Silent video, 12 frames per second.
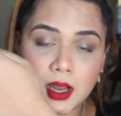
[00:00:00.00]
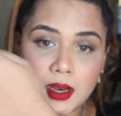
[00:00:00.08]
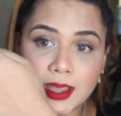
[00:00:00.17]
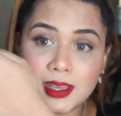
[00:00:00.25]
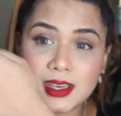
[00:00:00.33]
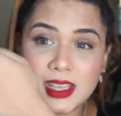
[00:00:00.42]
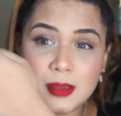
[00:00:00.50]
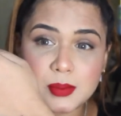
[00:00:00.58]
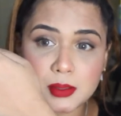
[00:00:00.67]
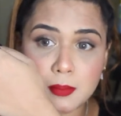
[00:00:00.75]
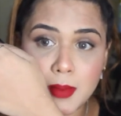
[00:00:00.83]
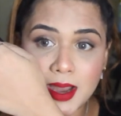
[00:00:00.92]
like, it
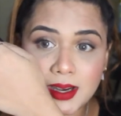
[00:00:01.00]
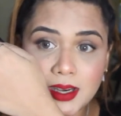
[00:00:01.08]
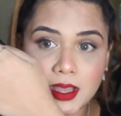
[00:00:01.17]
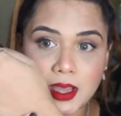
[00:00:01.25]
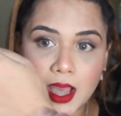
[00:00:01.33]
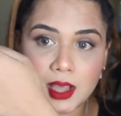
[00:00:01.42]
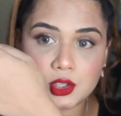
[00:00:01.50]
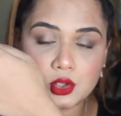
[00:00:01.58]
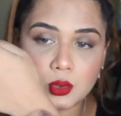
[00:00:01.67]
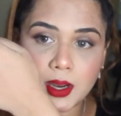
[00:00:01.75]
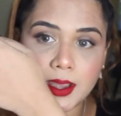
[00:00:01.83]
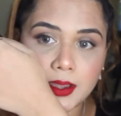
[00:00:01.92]
keeps melting as
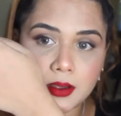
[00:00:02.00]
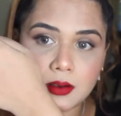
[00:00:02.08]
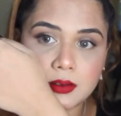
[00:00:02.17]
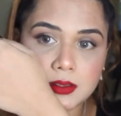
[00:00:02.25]
you, like,